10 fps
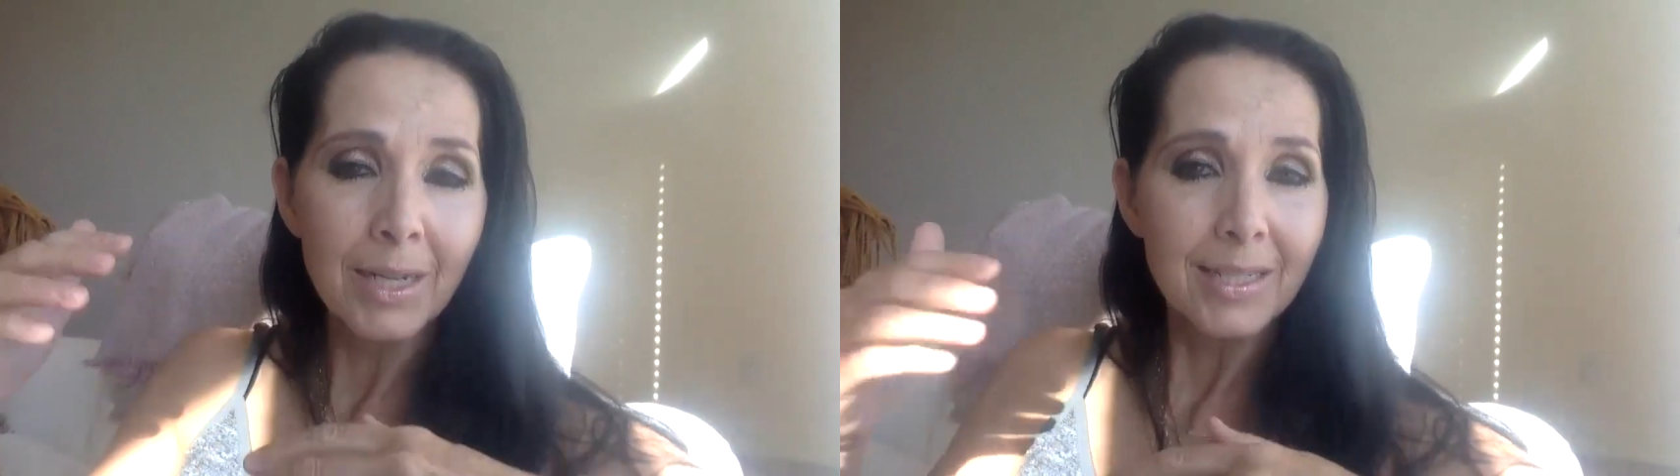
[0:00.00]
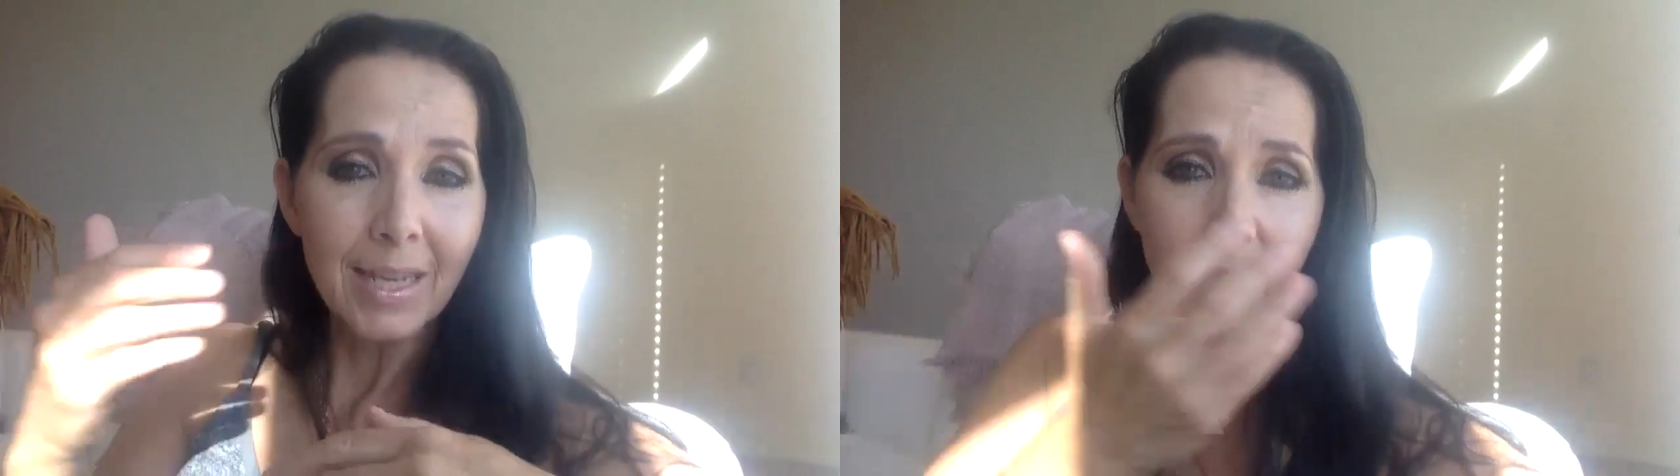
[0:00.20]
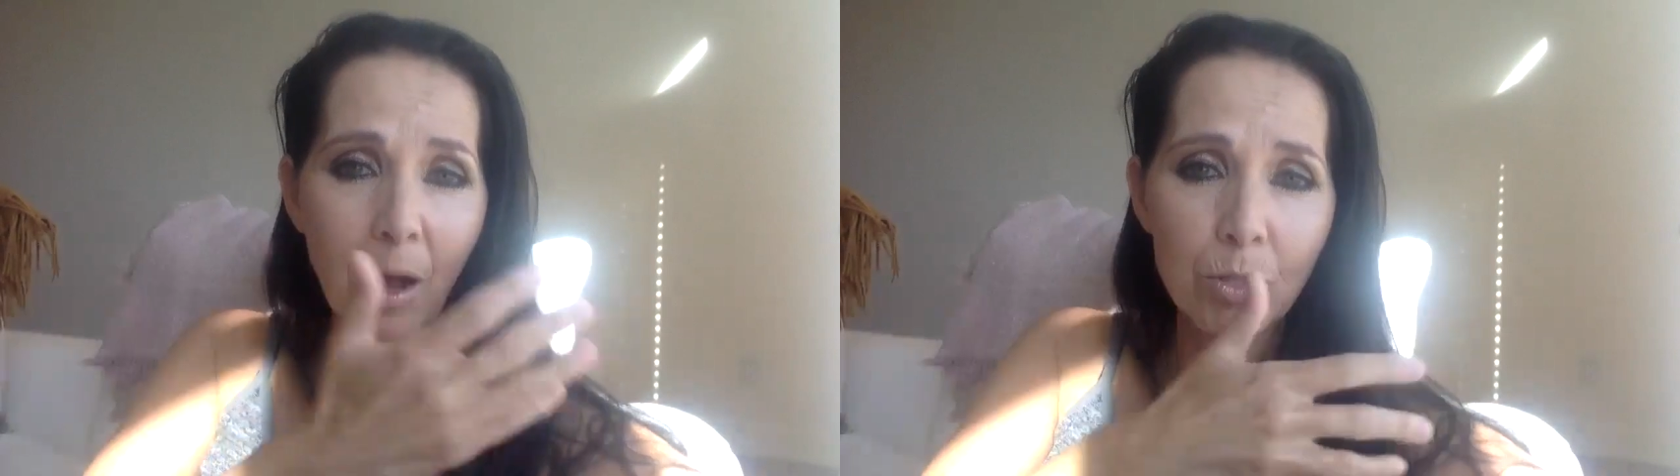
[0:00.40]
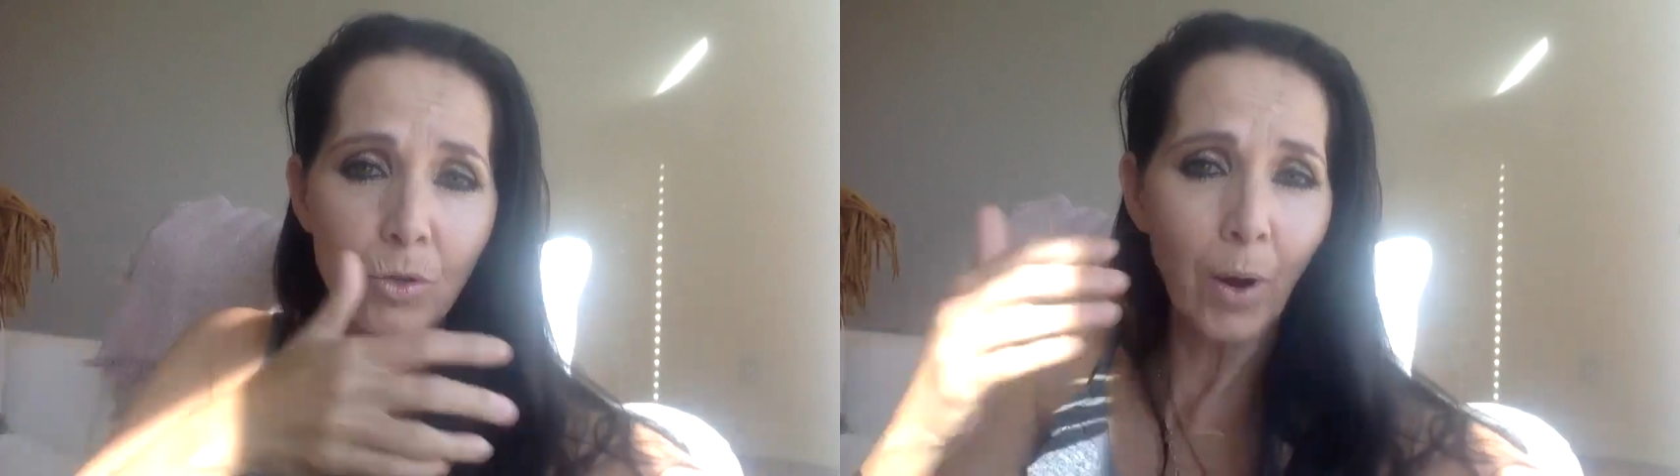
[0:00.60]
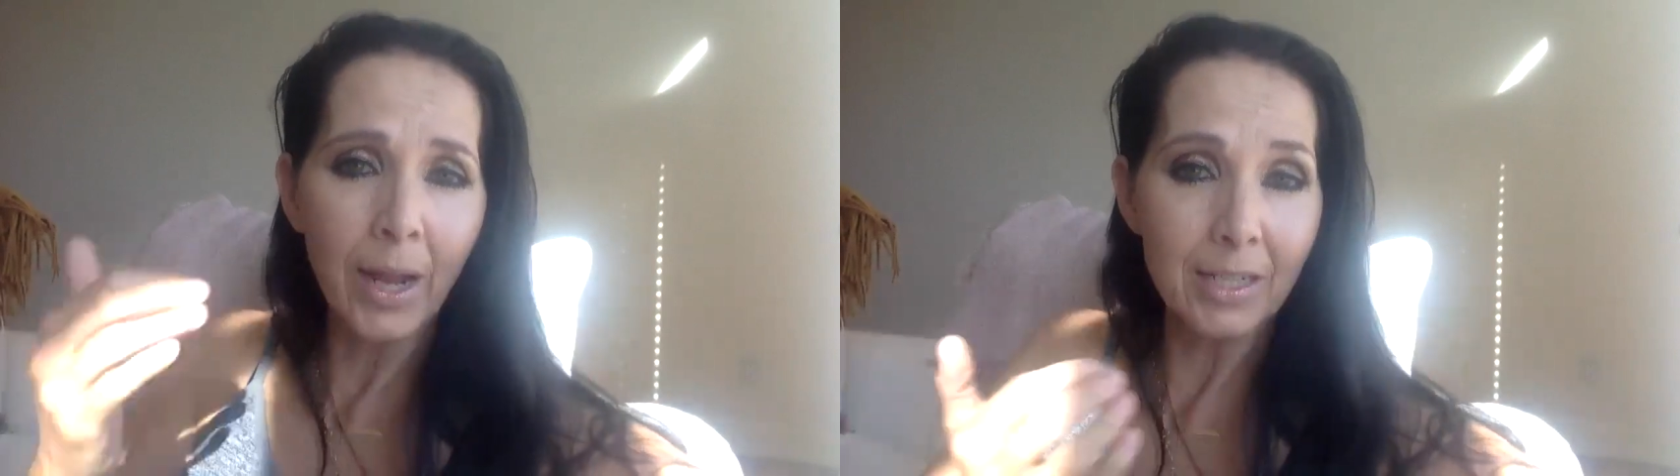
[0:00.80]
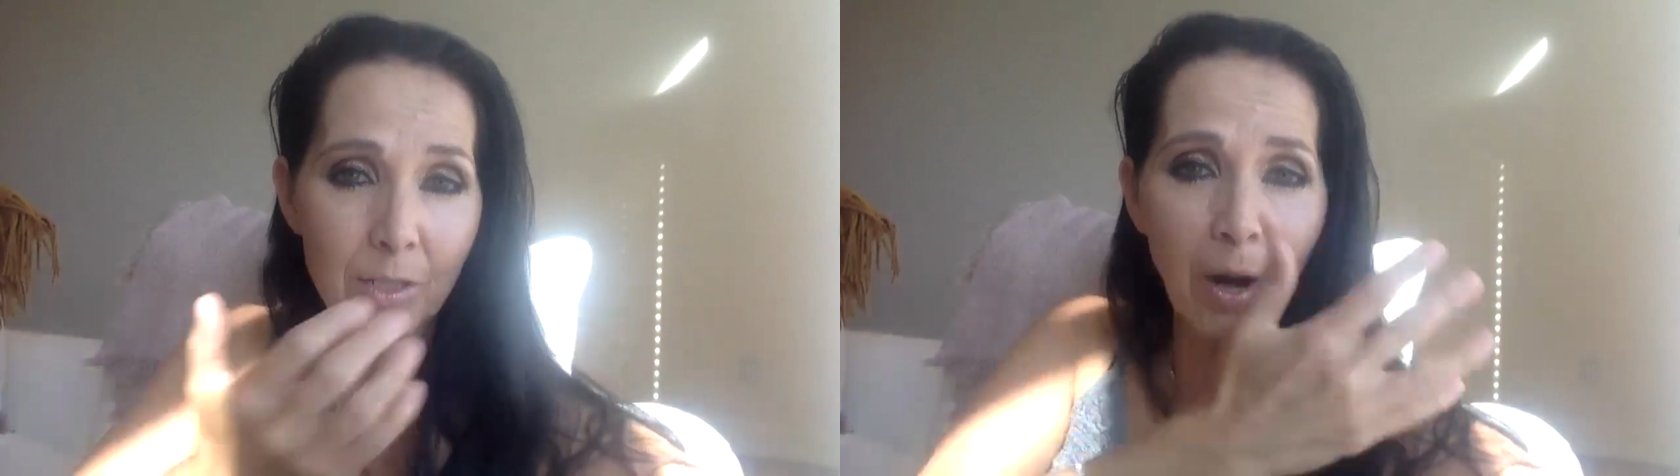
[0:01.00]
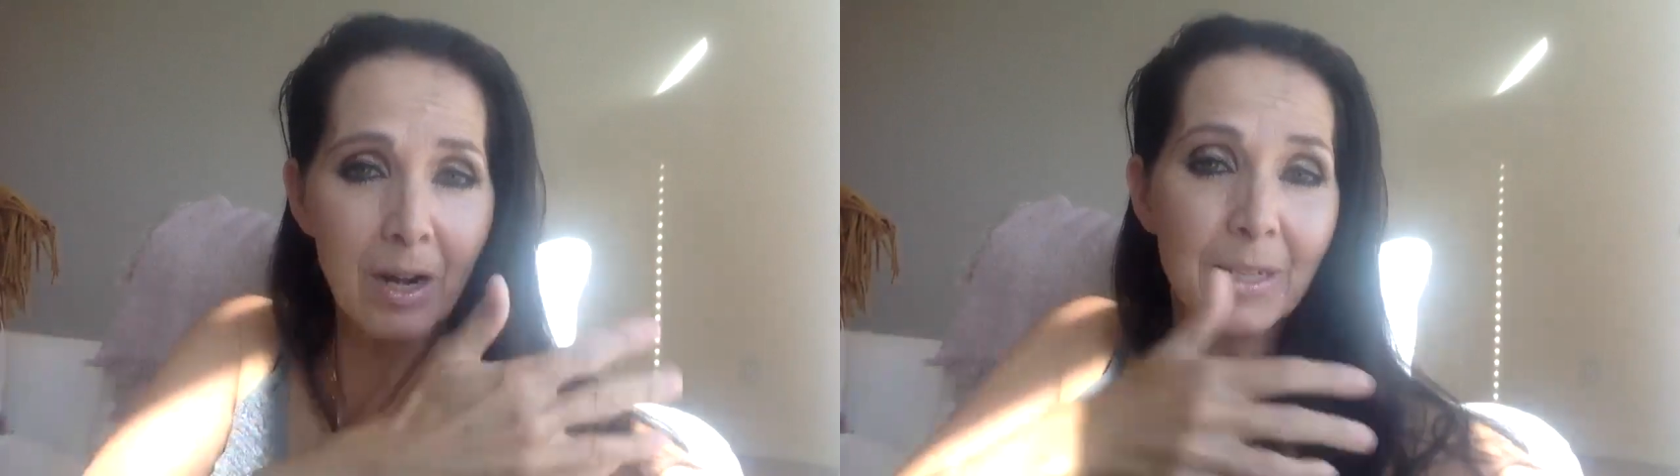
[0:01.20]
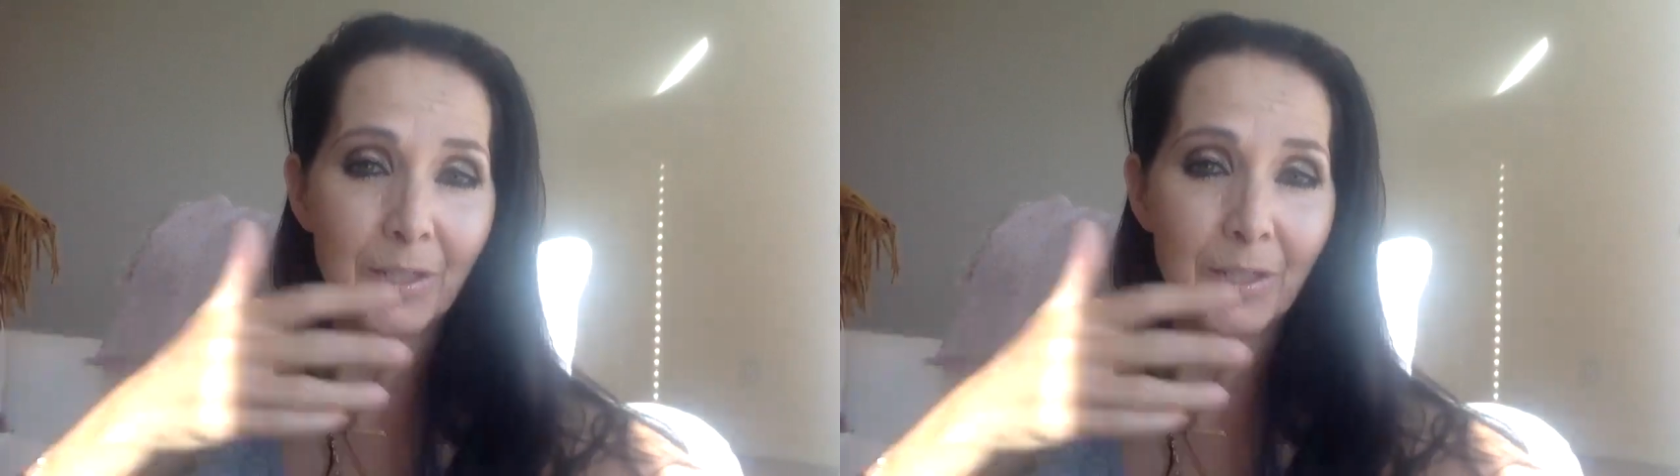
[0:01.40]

Say, that was great. It's a part of my